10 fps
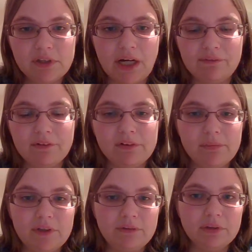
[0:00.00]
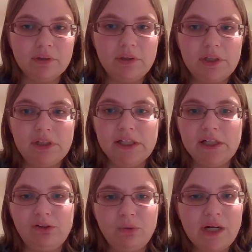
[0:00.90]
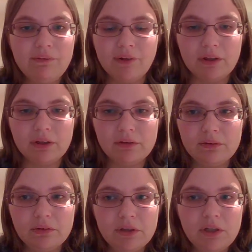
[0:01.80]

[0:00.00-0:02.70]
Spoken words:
half the semester. And they get 2 half credits.